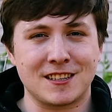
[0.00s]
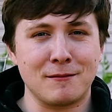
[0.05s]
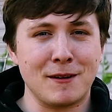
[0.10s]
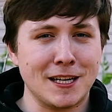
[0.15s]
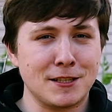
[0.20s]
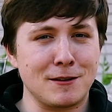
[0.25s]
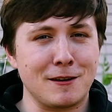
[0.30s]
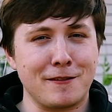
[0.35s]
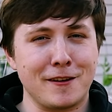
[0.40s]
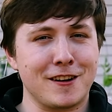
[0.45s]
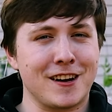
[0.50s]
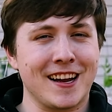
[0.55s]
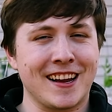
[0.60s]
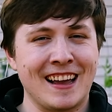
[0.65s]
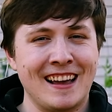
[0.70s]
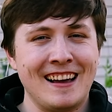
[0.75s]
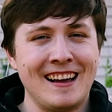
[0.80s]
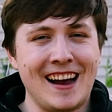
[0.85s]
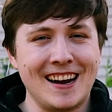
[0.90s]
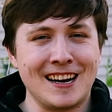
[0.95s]
It makes me feel like
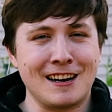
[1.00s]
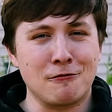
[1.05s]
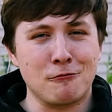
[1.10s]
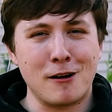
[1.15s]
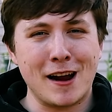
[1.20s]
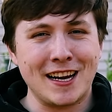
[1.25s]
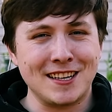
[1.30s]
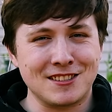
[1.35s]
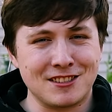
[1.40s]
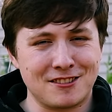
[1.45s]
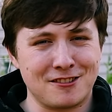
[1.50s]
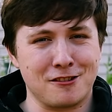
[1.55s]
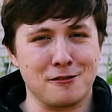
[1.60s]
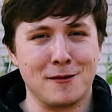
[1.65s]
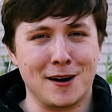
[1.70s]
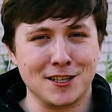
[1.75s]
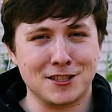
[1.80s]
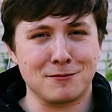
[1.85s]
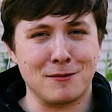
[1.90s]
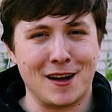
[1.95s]
I didn't waste too
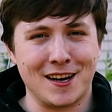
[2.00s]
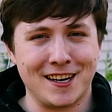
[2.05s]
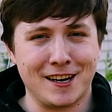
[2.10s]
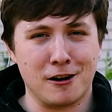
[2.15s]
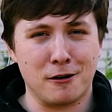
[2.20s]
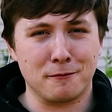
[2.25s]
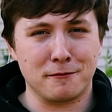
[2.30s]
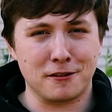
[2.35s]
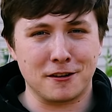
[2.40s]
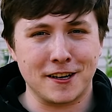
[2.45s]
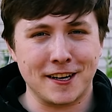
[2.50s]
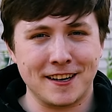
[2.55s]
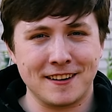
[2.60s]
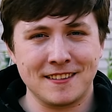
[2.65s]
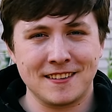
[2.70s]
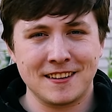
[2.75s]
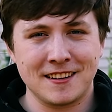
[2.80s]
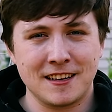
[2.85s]
much money, hopefully.